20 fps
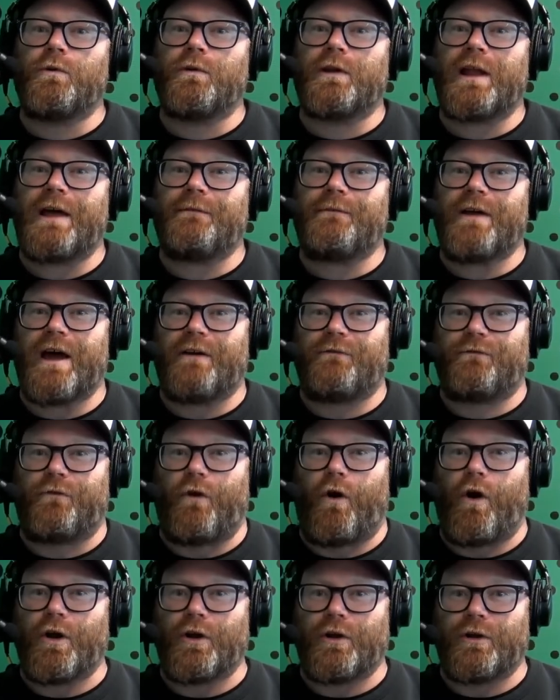We'll have our
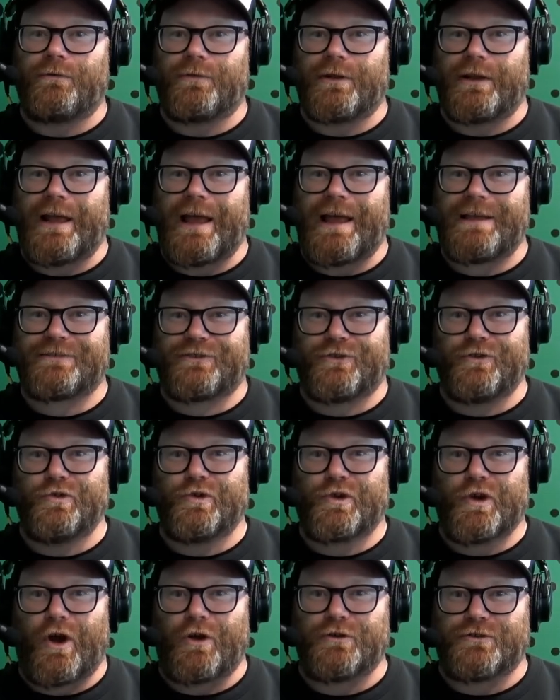final of the last 2
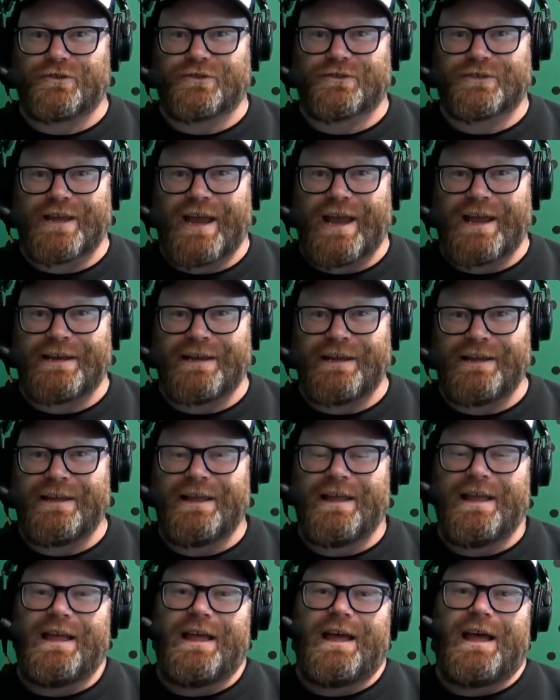coaches standing,
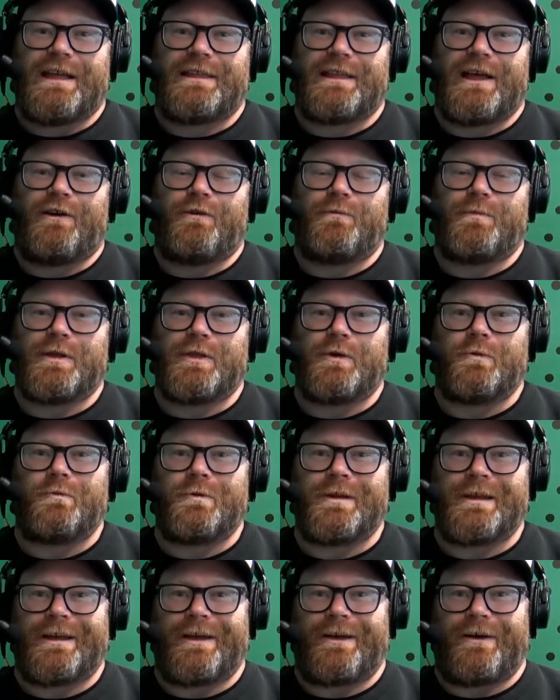and they will be the
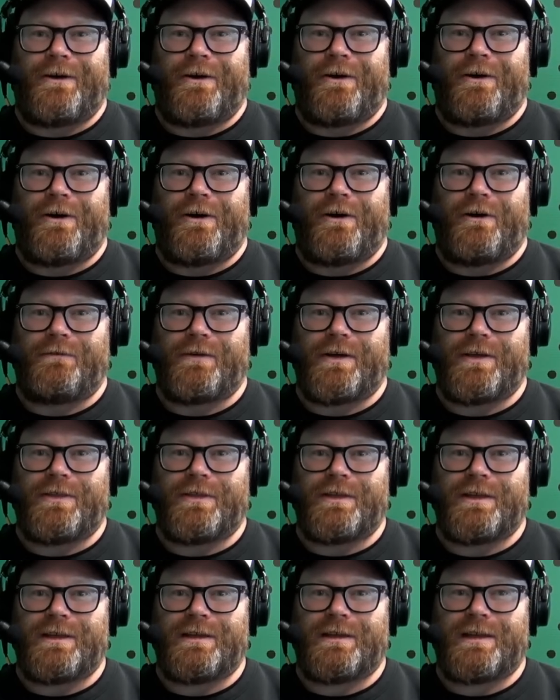winner of
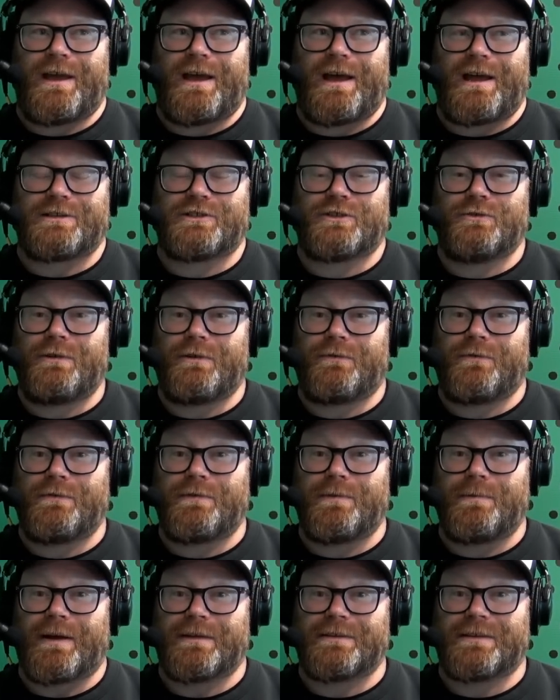the cash.
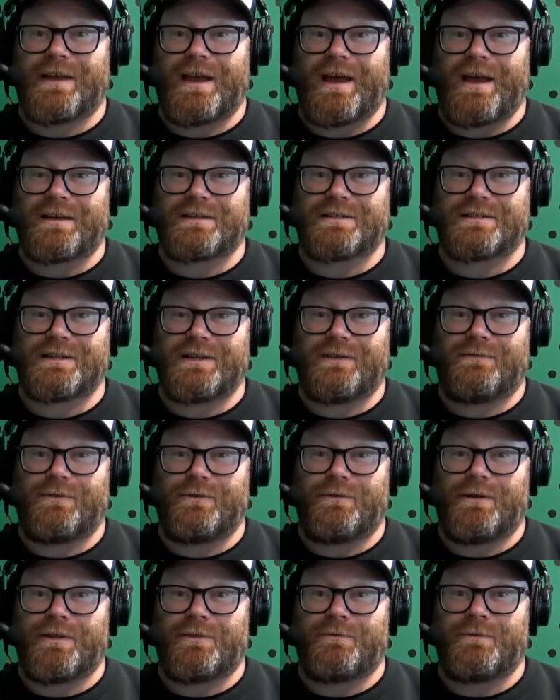$250 cash if
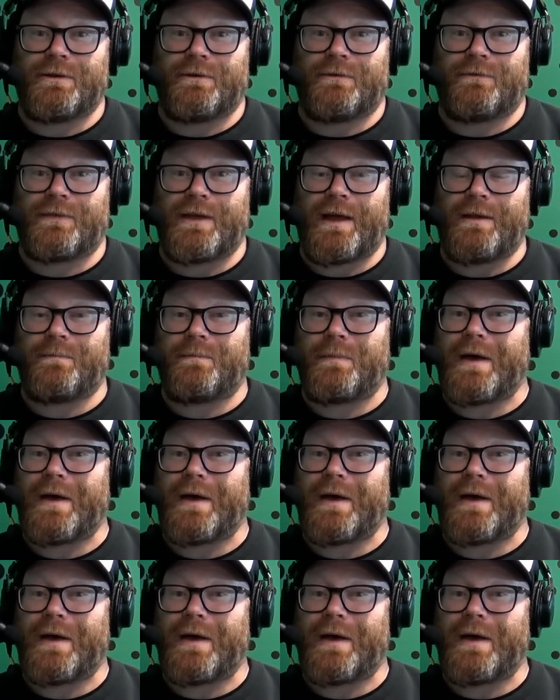you are the winner of that.